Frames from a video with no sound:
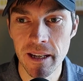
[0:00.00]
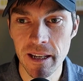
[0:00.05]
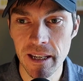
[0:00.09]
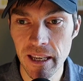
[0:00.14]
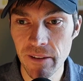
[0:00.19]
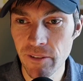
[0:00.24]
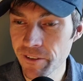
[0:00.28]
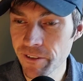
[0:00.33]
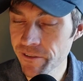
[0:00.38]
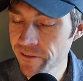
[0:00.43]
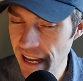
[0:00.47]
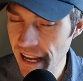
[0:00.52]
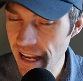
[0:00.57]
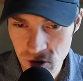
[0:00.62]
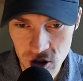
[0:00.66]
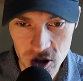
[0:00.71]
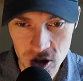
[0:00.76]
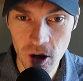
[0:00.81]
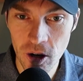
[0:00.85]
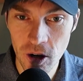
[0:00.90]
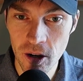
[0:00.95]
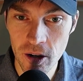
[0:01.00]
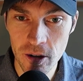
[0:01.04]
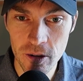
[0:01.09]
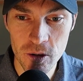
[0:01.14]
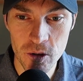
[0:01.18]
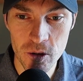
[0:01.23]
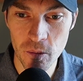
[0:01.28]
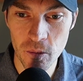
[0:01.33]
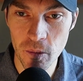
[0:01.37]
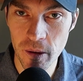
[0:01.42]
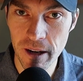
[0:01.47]
give it 5
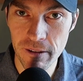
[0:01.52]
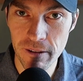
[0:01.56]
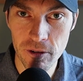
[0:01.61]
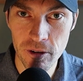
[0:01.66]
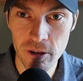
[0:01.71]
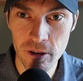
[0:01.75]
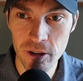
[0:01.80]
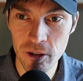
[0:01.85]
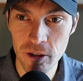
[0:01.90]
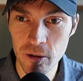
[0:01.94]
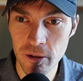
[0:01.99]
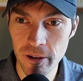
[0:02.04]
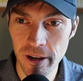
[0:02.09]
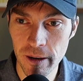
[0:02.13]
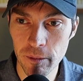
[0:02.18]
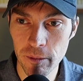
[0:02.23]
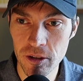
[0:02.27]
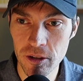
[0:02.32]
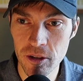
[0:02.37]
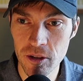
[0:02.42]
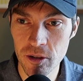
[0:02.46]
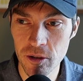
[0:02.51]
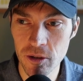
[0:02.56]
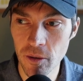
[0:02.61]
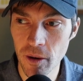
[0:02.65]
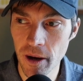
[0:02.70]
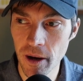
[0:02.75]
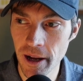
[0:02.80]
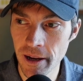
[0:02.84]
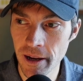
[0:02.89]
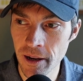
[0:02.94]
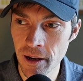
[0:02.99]
stars or whatever you are able to do
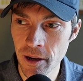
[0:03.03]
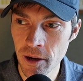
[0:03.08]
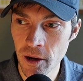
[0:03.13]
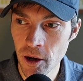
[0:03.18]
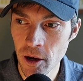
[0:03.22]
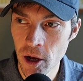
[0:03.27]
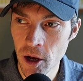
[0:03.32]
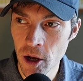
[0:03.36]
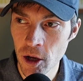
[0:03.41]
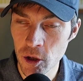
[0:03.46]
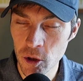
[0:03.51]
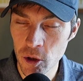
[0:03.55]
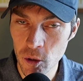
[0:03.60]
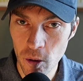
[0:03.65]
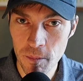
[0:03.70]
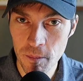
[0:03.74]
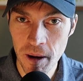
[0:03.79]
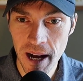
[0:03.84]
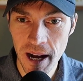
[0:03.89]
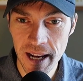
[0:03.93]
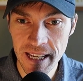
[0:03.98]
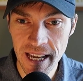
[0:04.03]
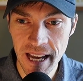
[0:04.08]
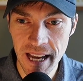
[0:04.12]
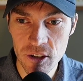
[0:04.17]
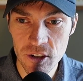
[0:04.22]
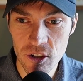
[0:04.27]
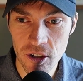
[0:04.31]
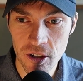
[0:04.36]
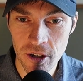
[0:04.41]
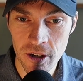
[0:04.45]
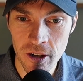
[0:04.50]
on your
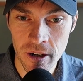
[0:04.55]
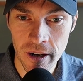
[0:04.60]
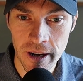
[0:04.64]
podcatcher.